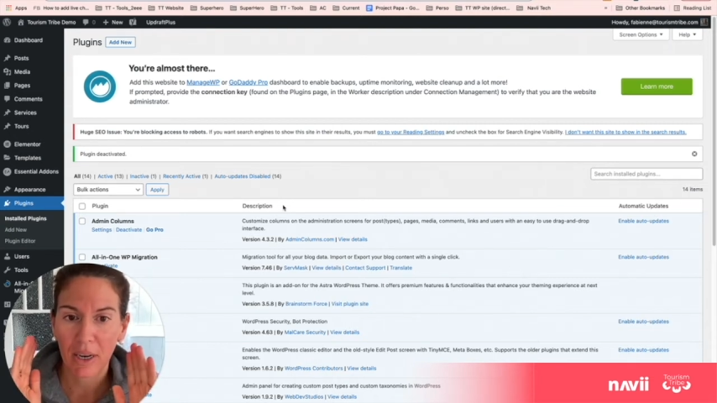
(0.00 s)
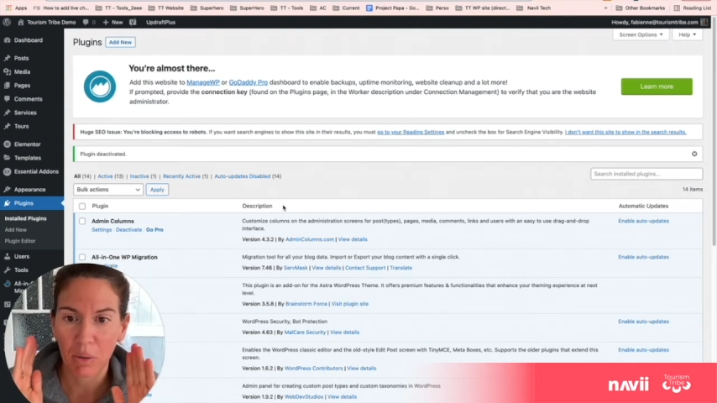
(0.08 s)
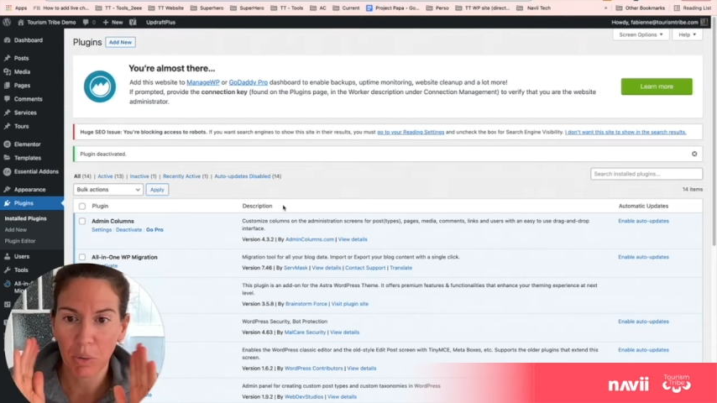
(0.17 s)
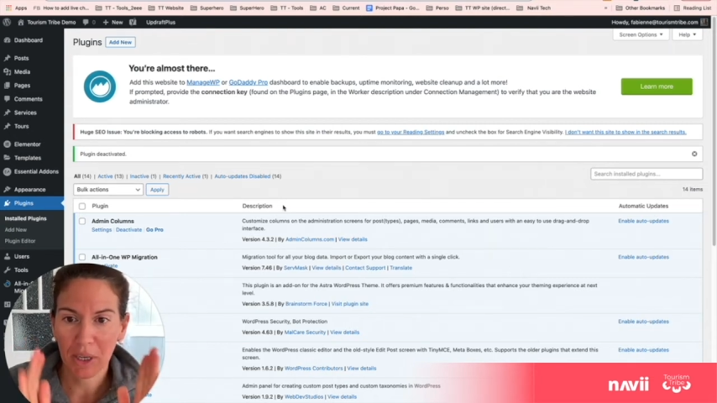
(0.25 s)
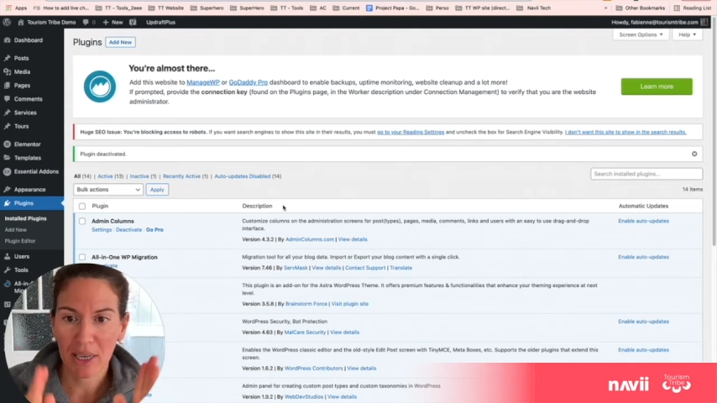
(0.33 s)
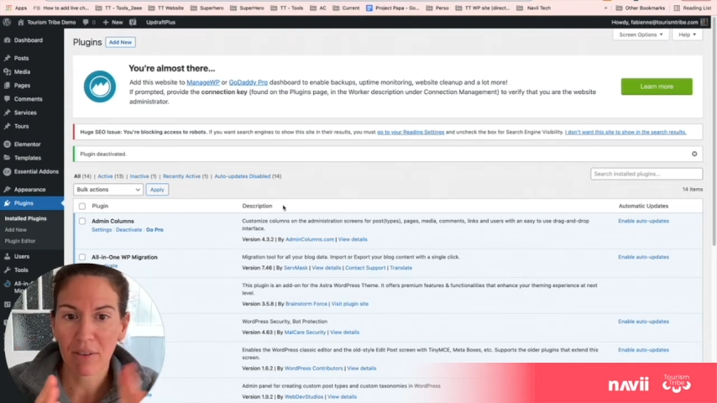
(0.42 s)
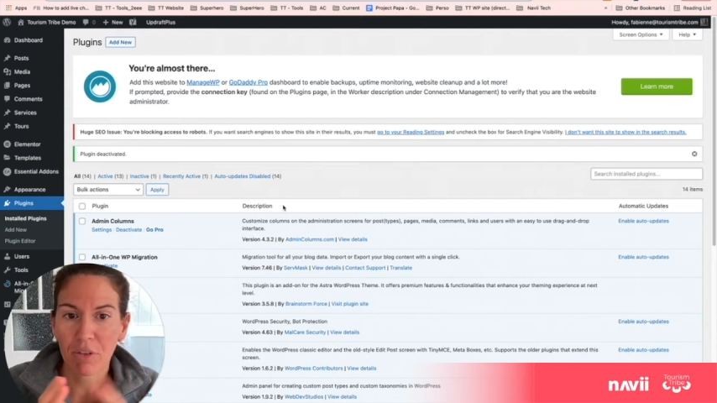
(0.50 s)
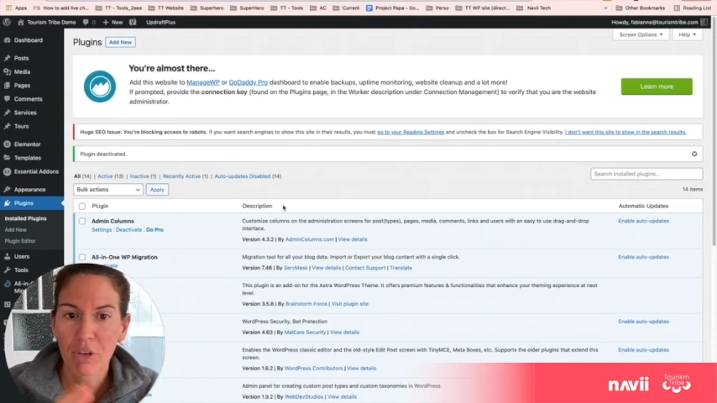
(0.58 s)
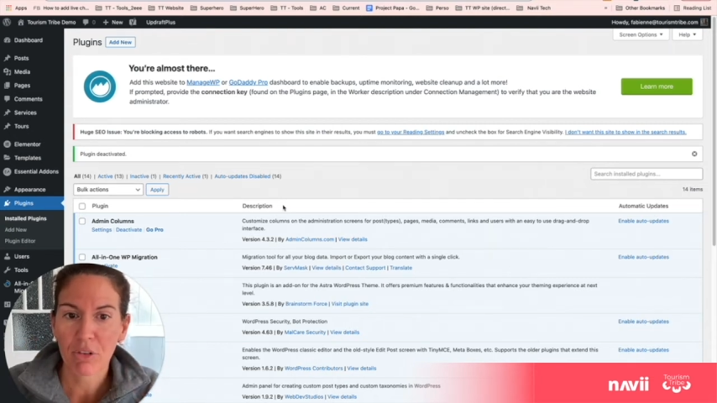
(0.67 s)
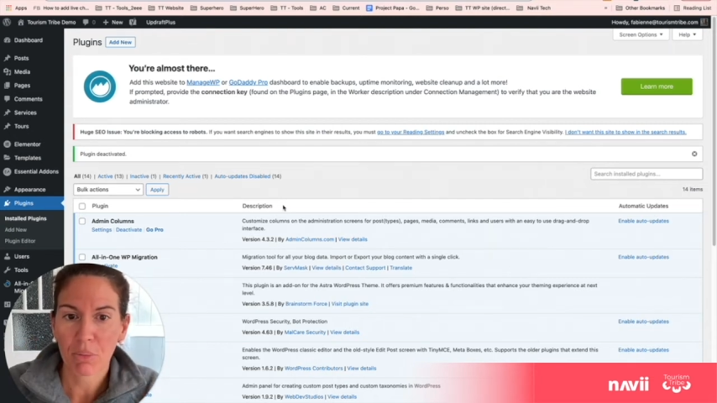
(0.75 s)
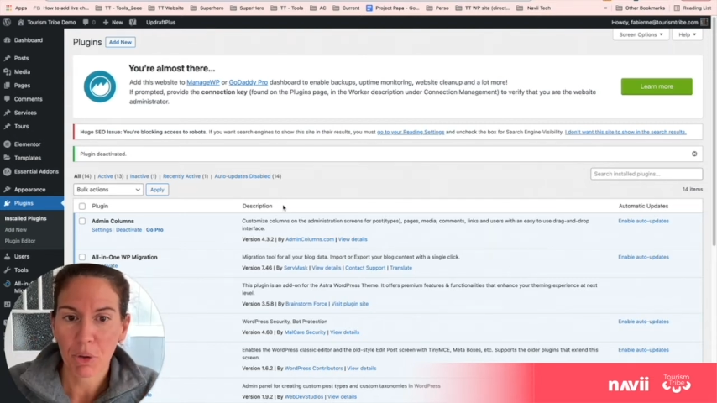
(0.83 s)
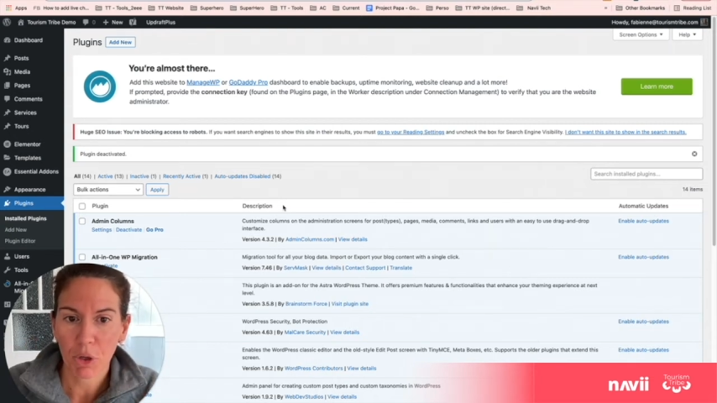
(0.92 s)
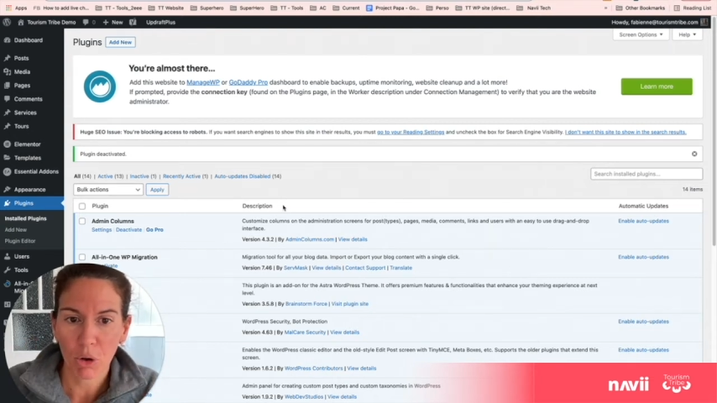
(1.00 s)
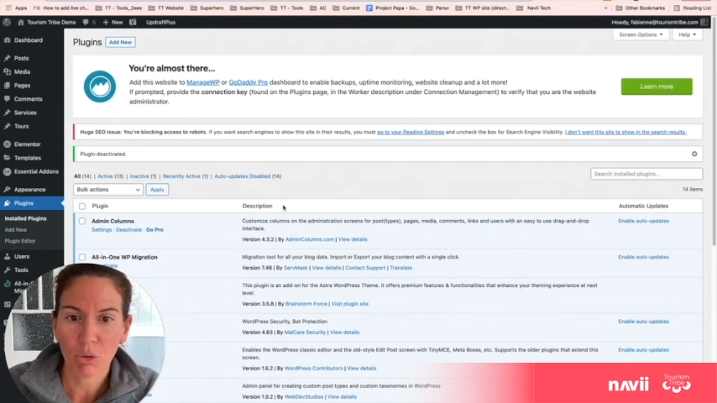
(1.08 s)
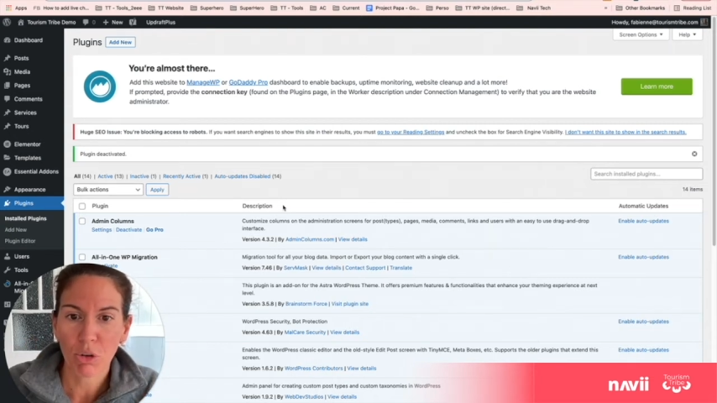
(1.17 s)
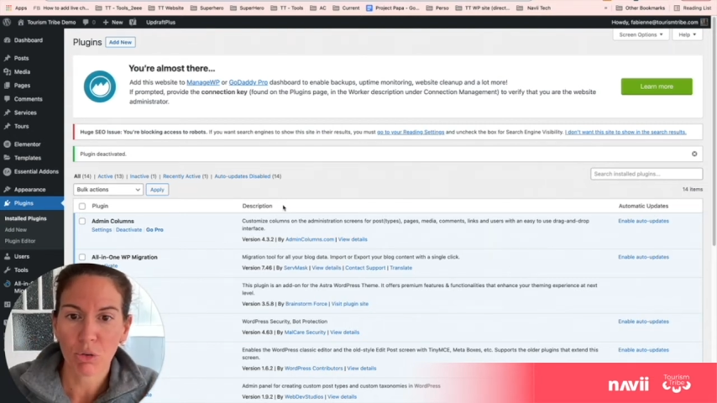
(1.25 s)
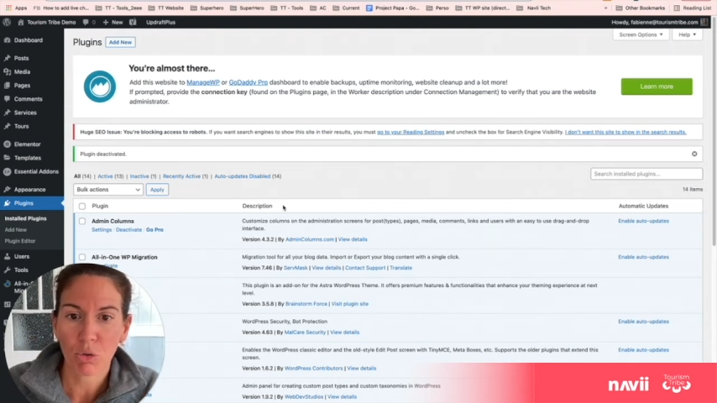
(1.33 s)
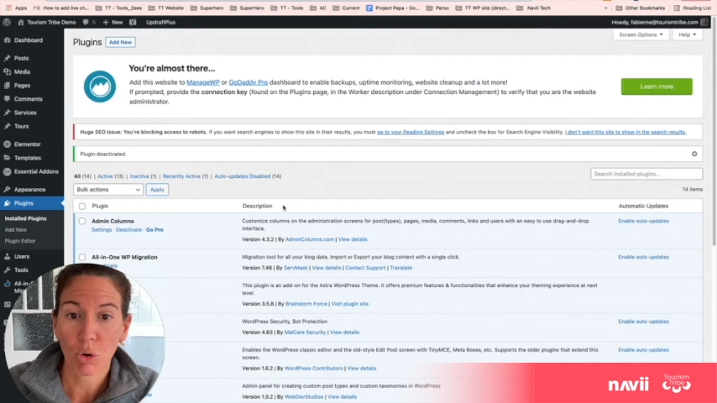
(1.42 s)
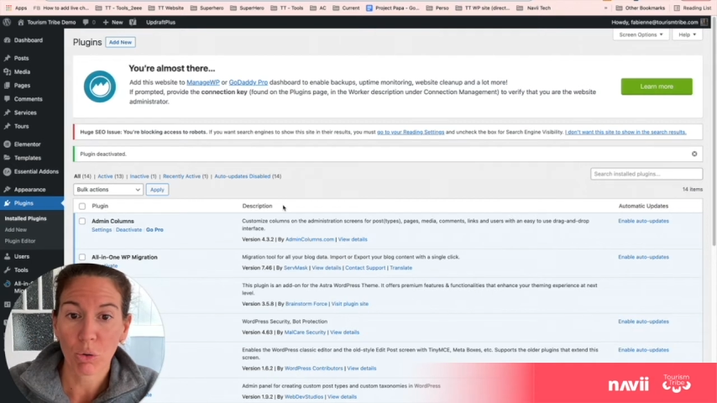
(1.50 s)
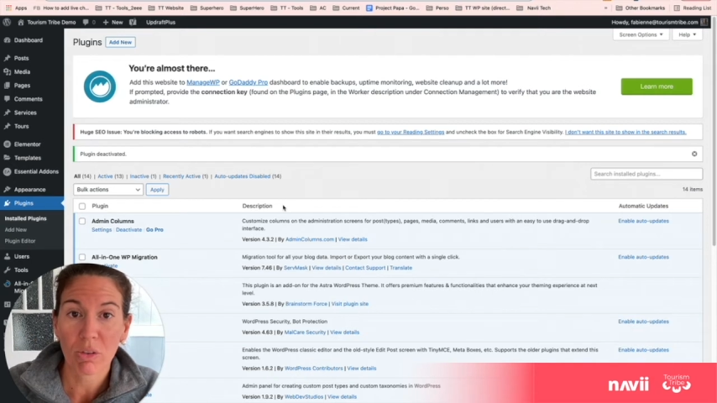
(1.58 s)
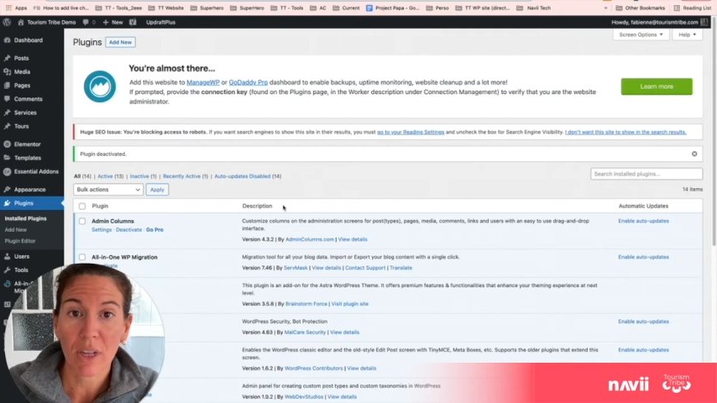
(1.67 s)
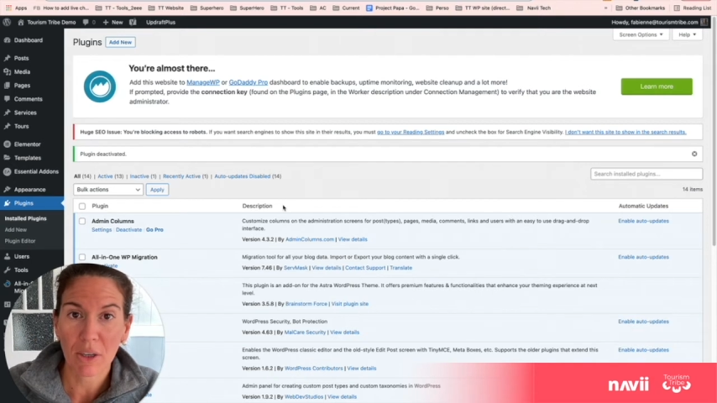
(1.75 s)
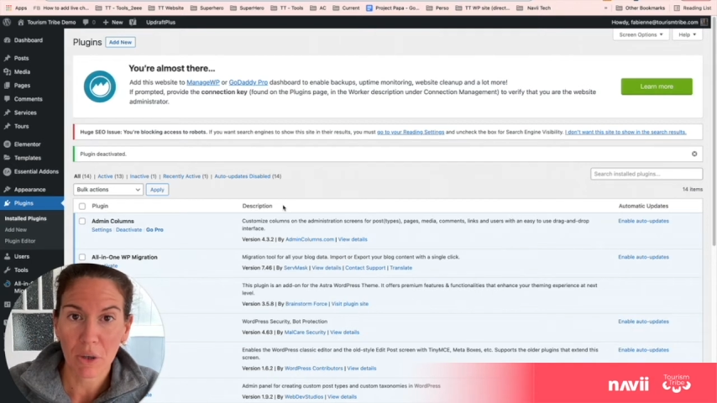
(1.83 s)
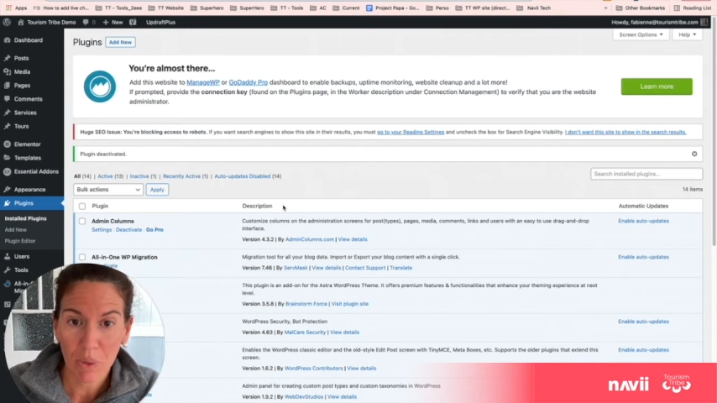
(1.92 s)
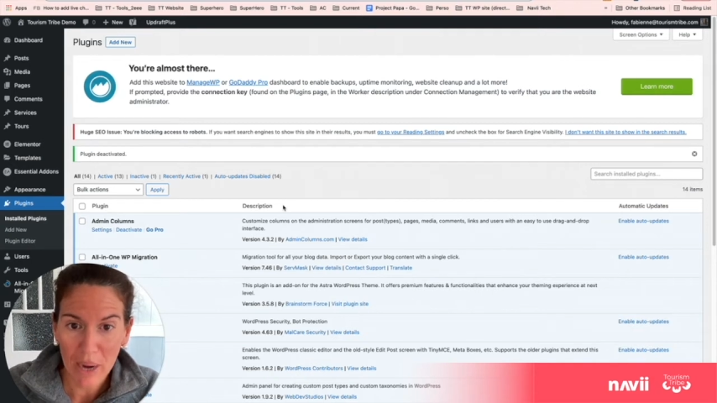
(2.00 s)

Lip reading: I want to give you some golden rules that you